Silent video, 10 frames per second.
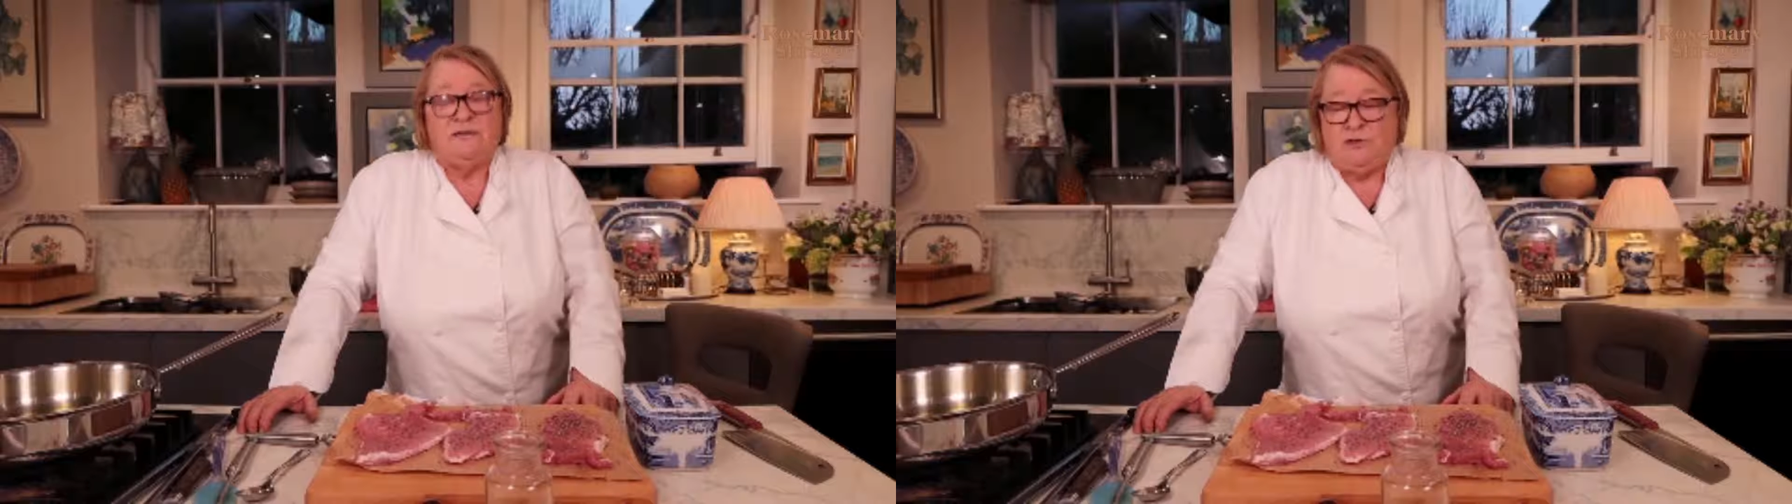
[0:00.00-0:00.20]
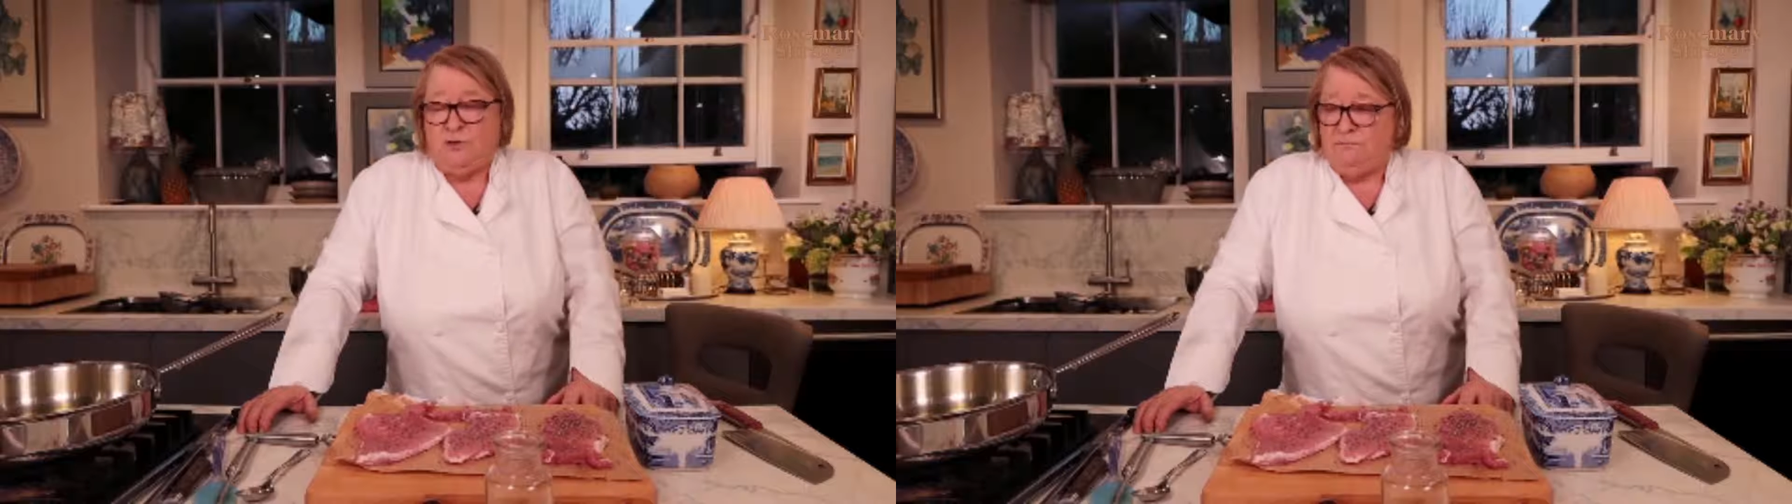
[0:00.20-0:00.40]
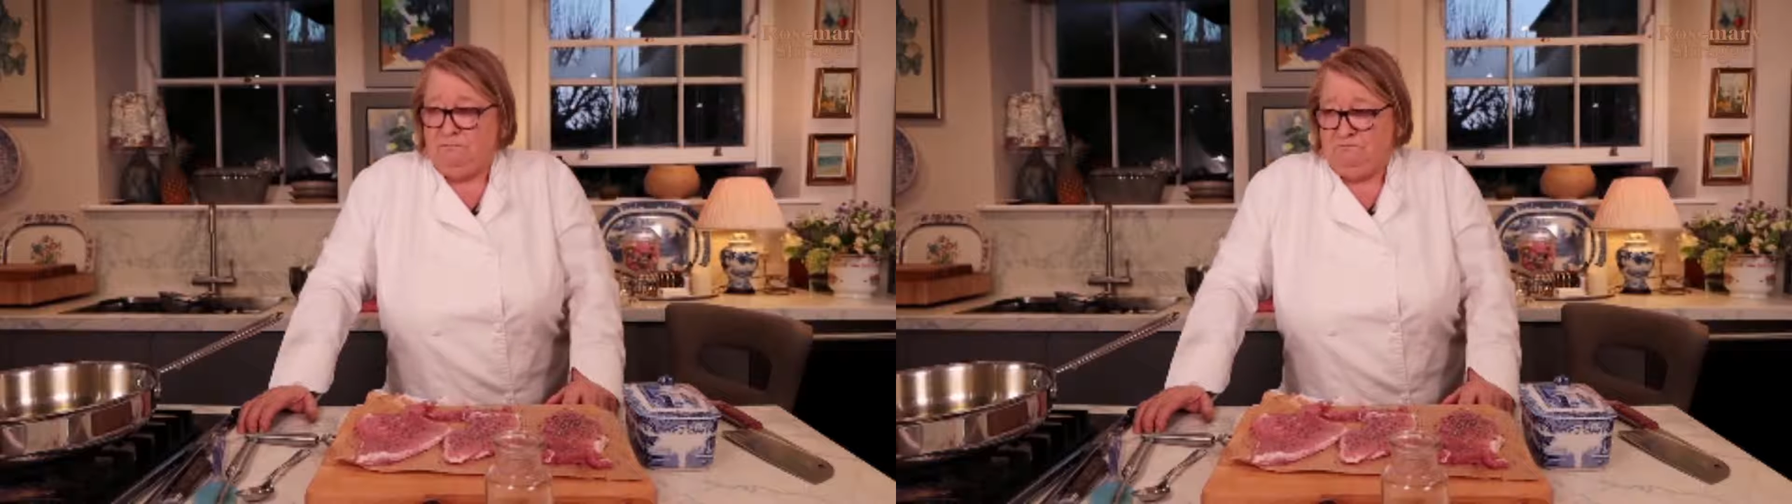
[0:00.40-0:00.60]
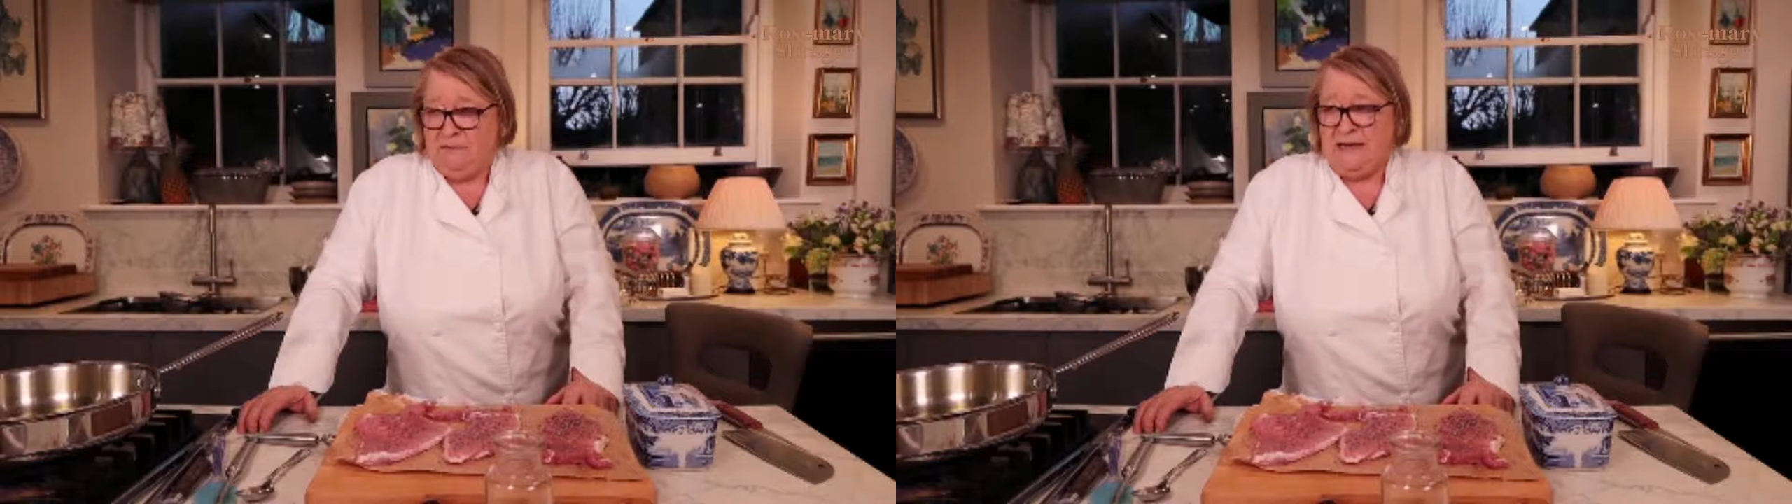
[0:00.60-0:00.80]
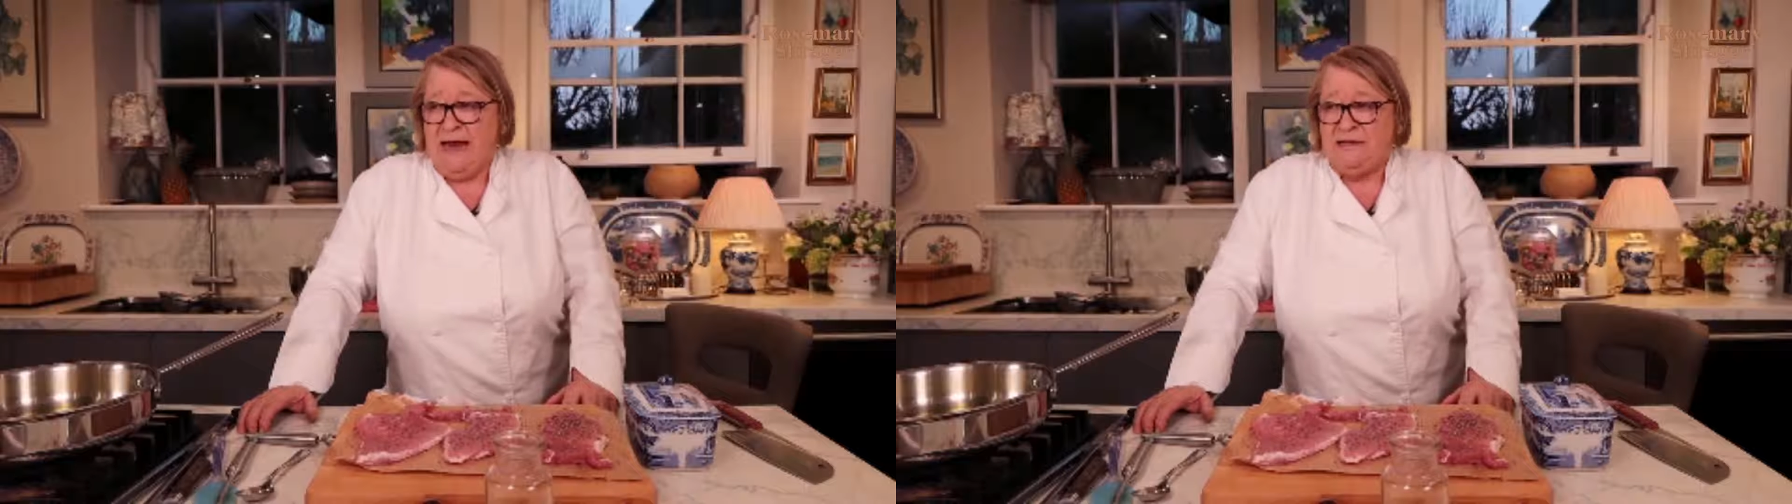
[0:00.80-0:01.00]
2
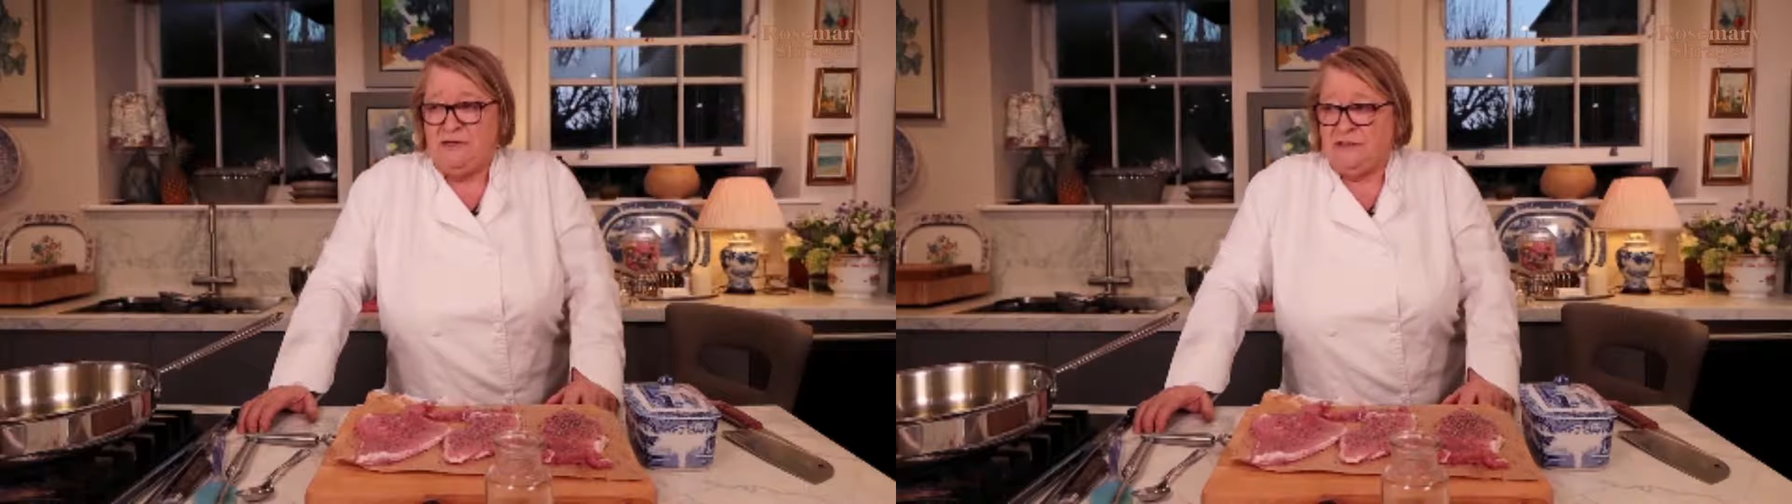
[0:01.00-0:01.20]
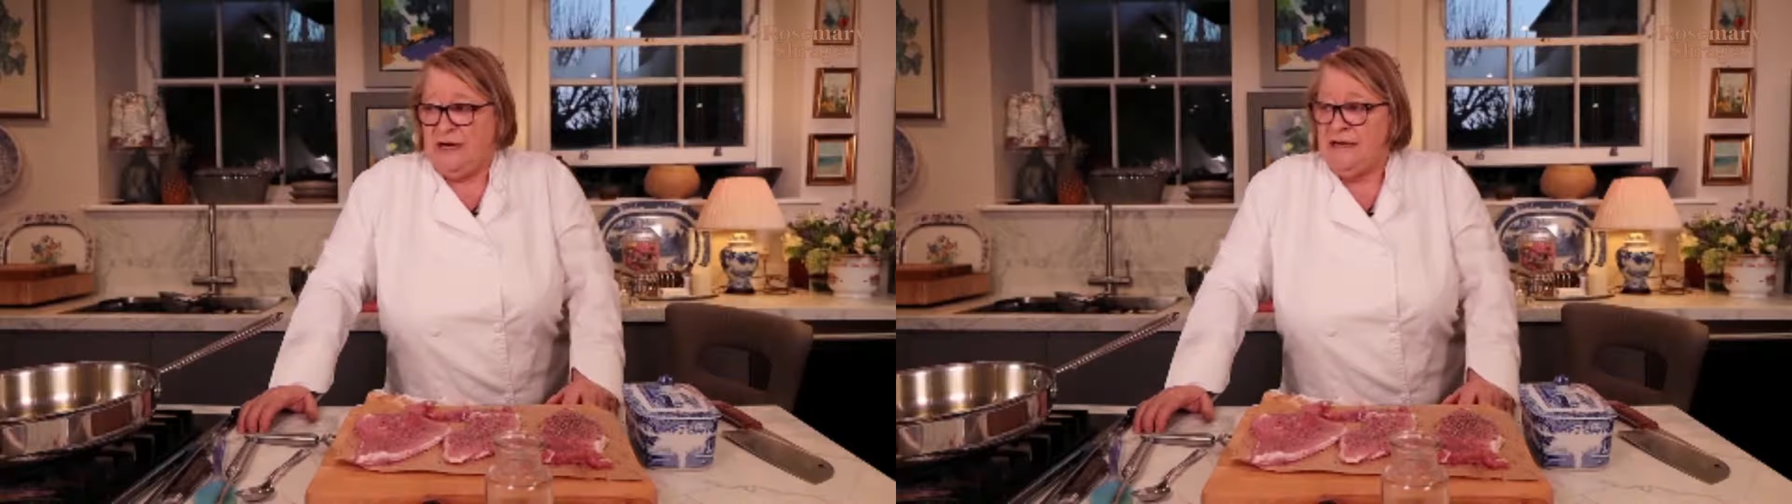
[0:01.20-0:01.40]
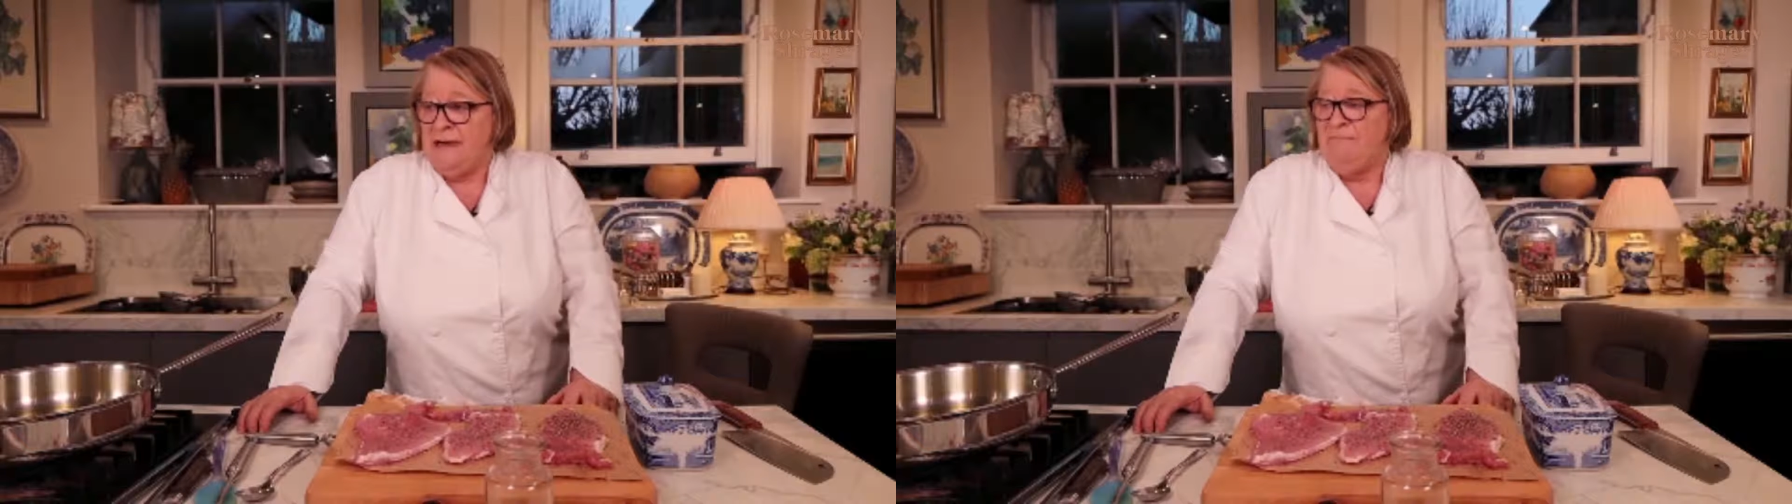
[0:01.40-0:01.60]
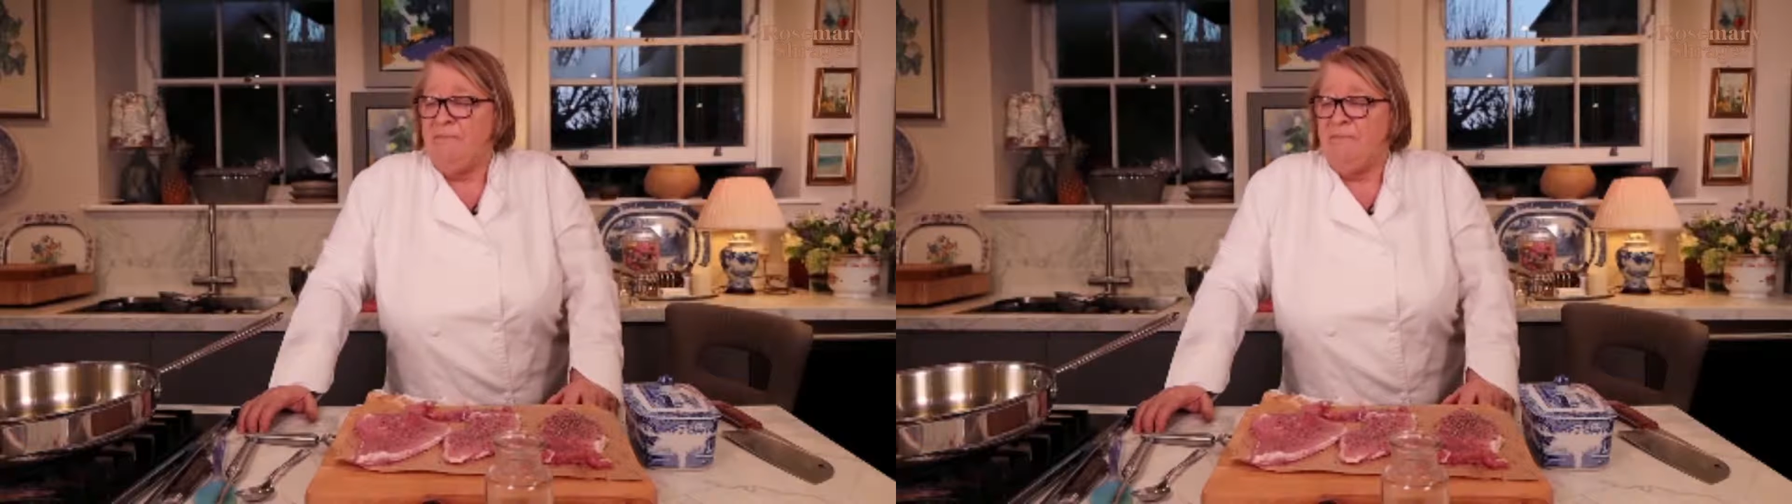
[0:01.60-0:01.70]
potatoes in,